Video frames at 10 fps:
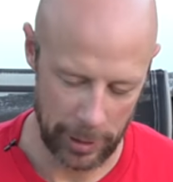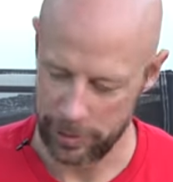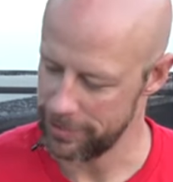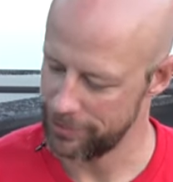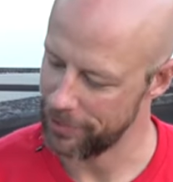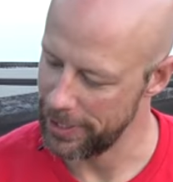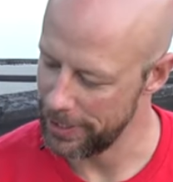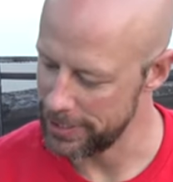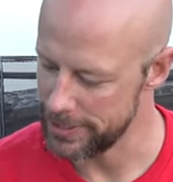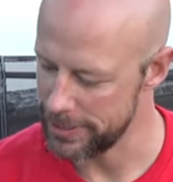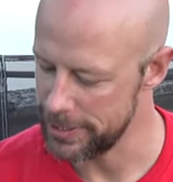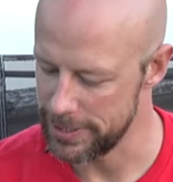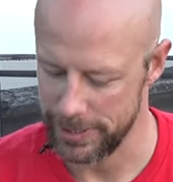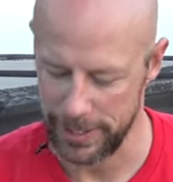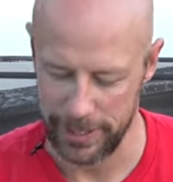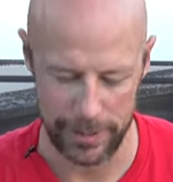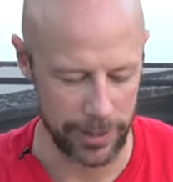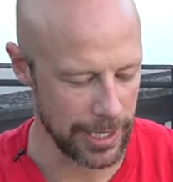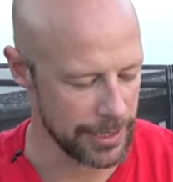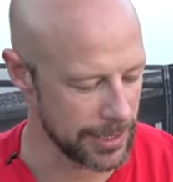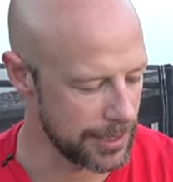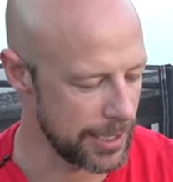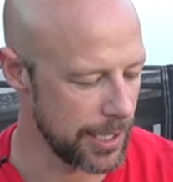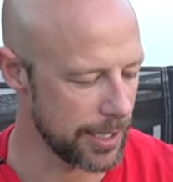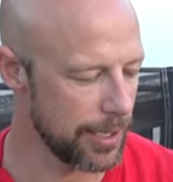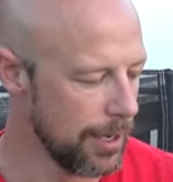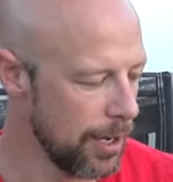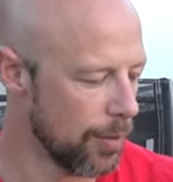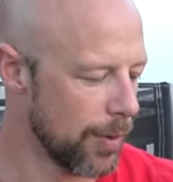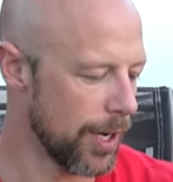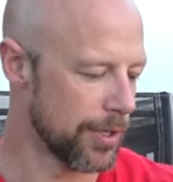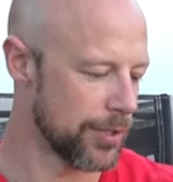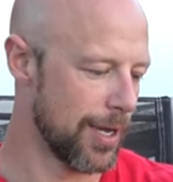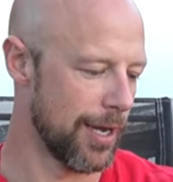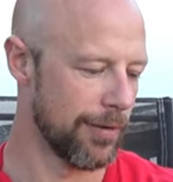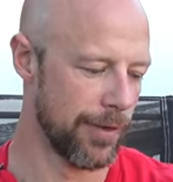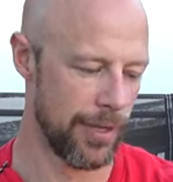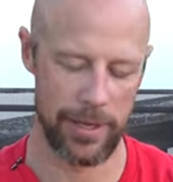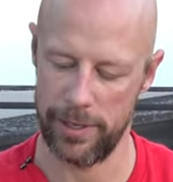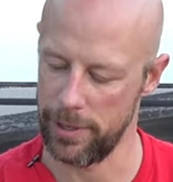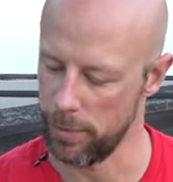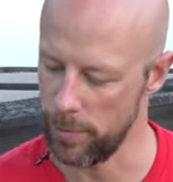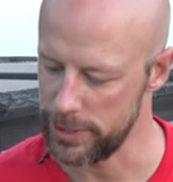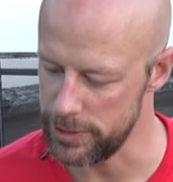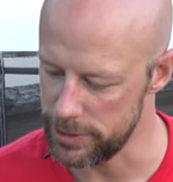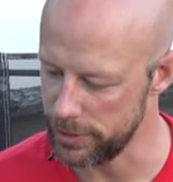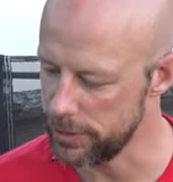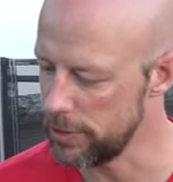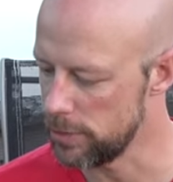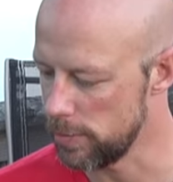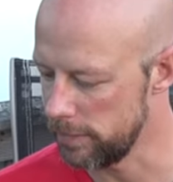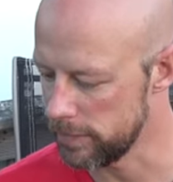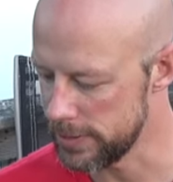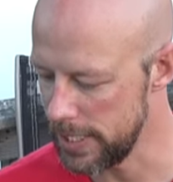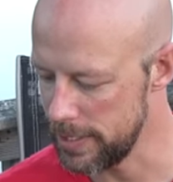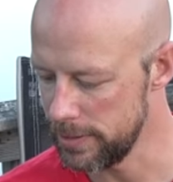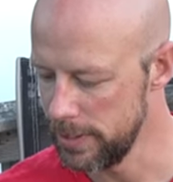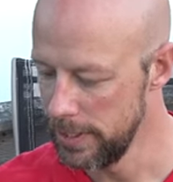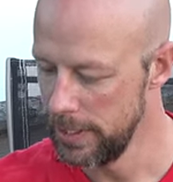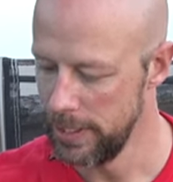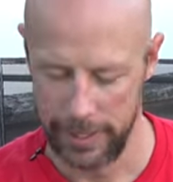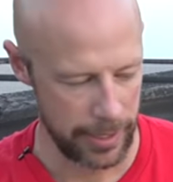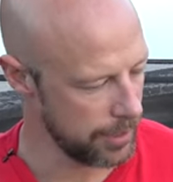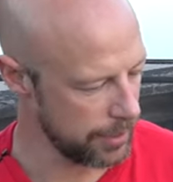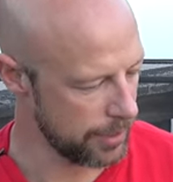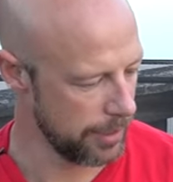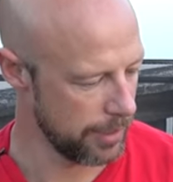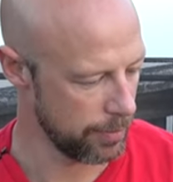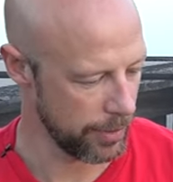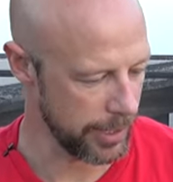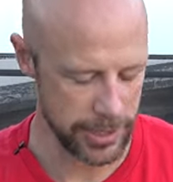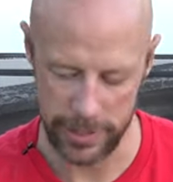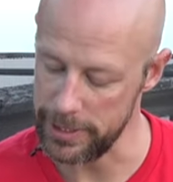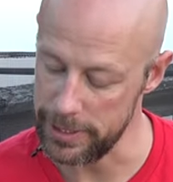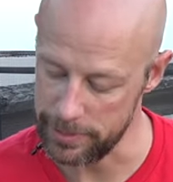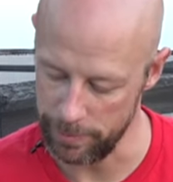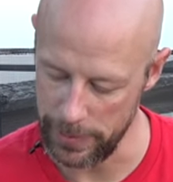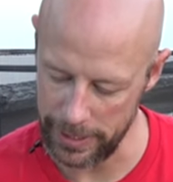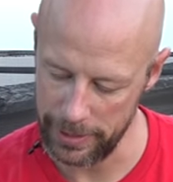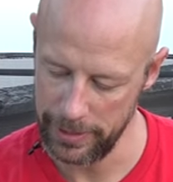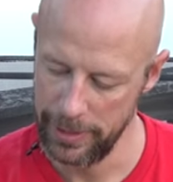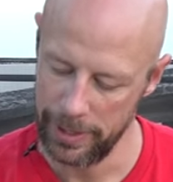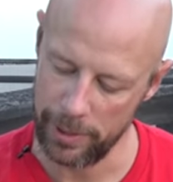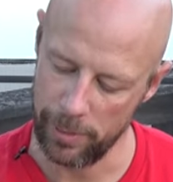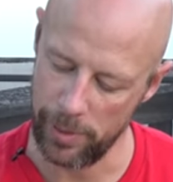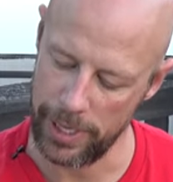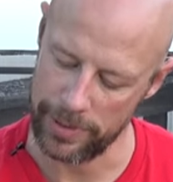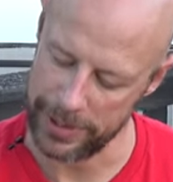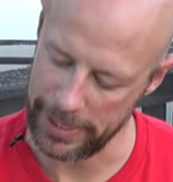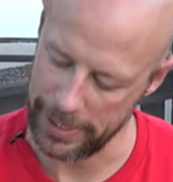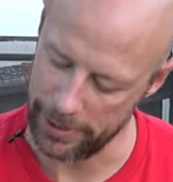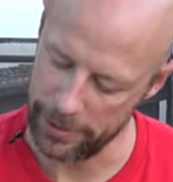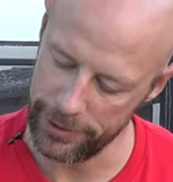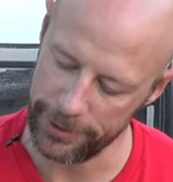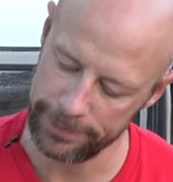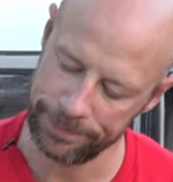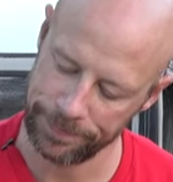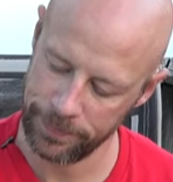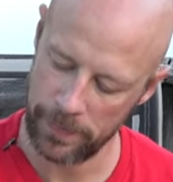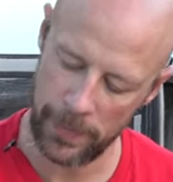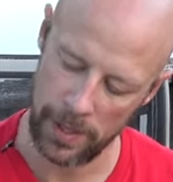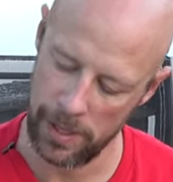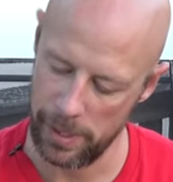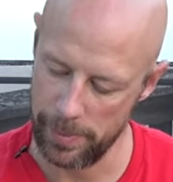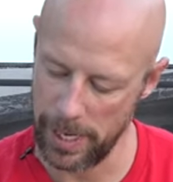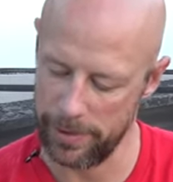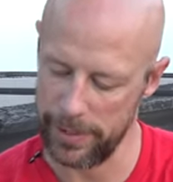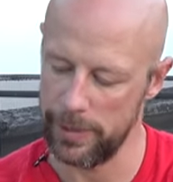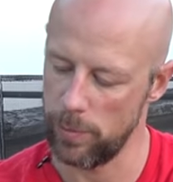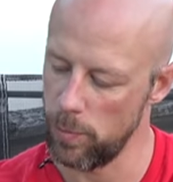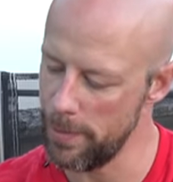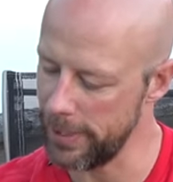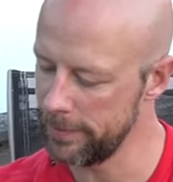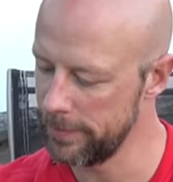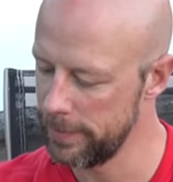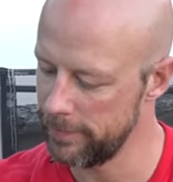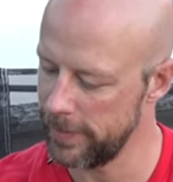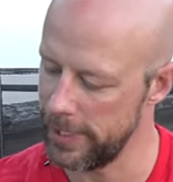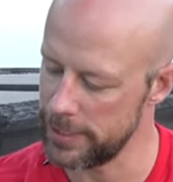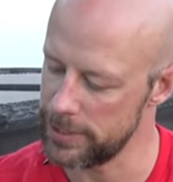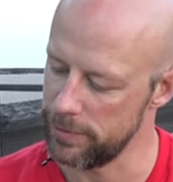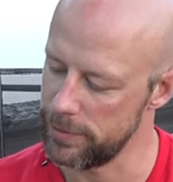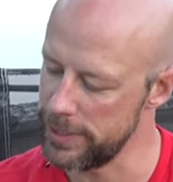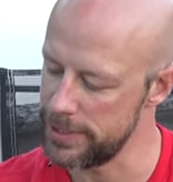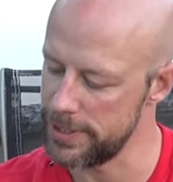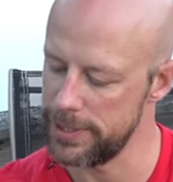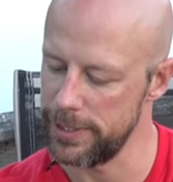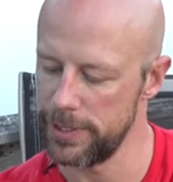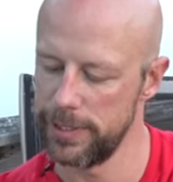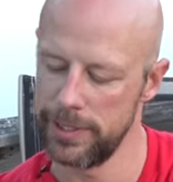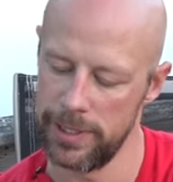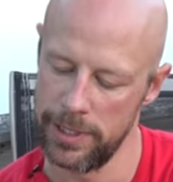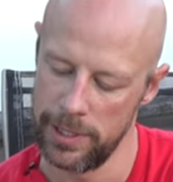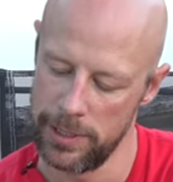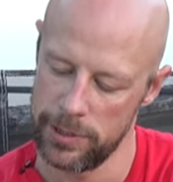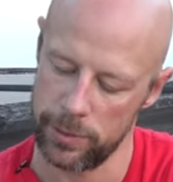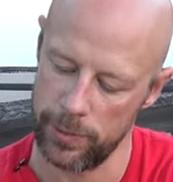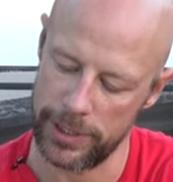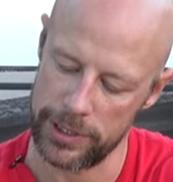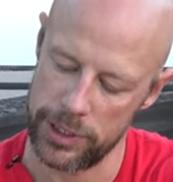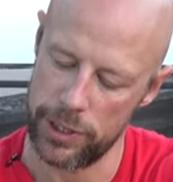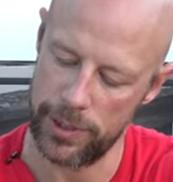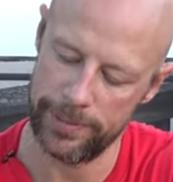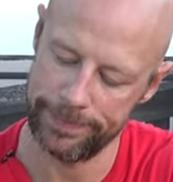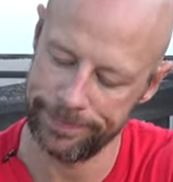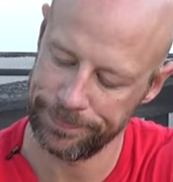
it's fine as it is. And then you guys can see here, we also have another way to secure your rifles down here with each of these. But the point I was getting at earlier about the webbing, if I actually release this here so we can show you,